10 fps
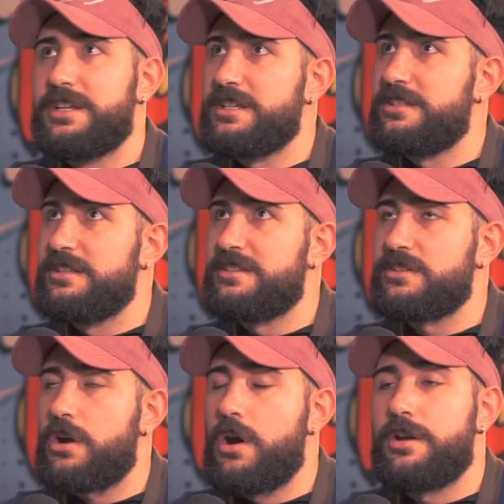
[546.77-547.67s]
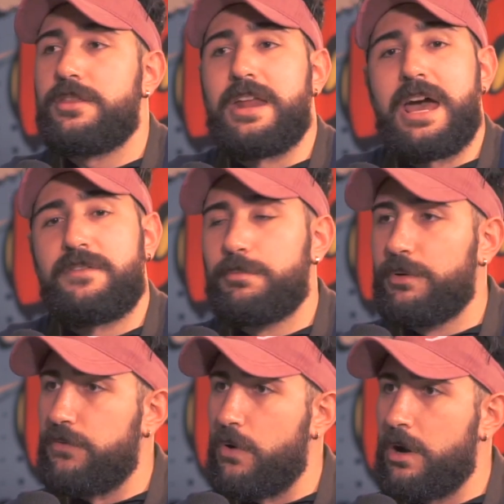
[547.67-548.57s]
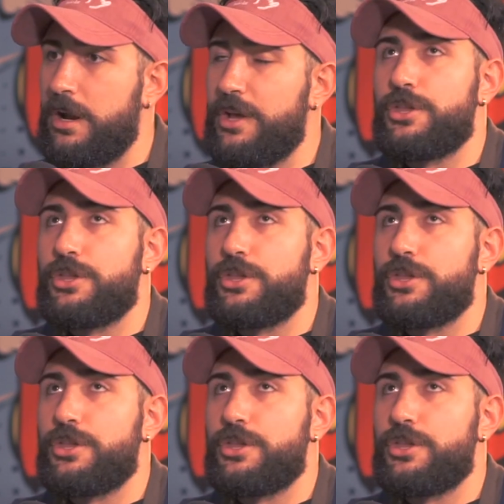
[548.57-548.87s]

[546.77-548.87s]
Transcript: distance is harder than ever before.